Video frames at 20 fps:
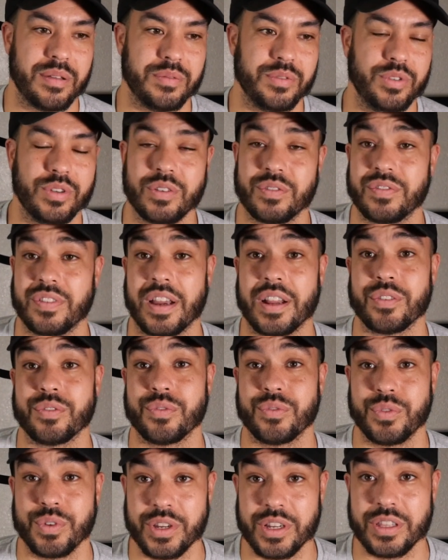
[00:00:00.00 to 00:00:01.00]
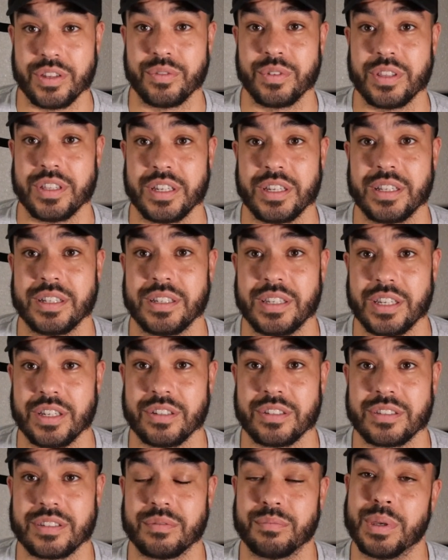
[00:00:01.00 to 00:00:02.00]
You can find really good
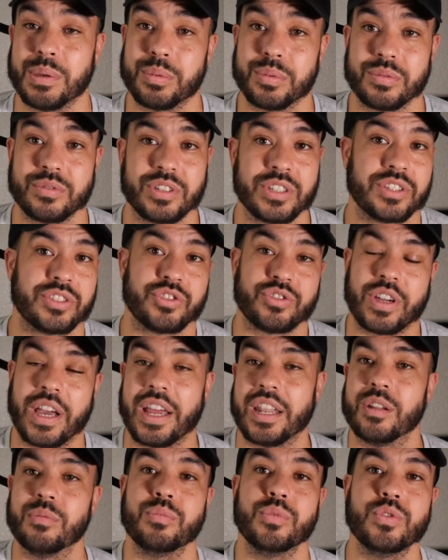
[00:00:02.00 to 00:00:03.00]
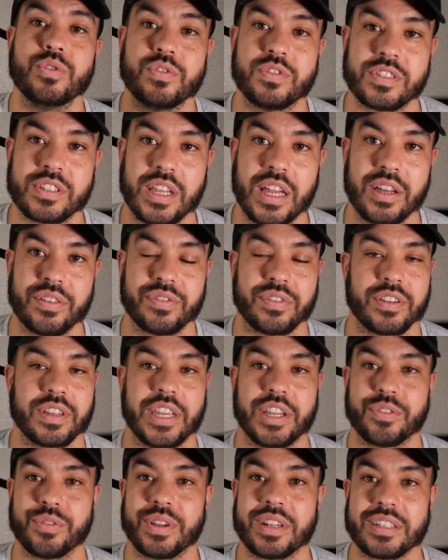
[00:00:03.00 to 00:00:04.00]
deals of people just trying to move stuff or
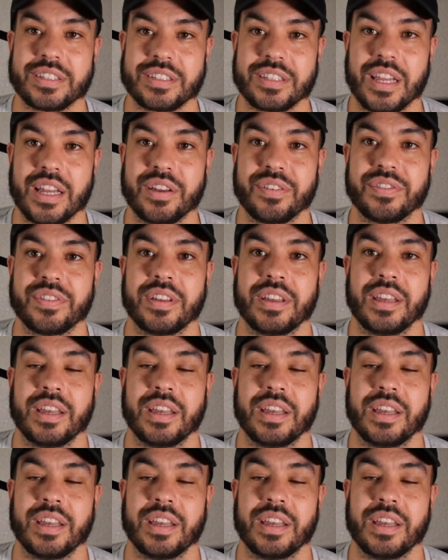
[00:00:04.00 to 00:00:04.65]
get rid of stuff,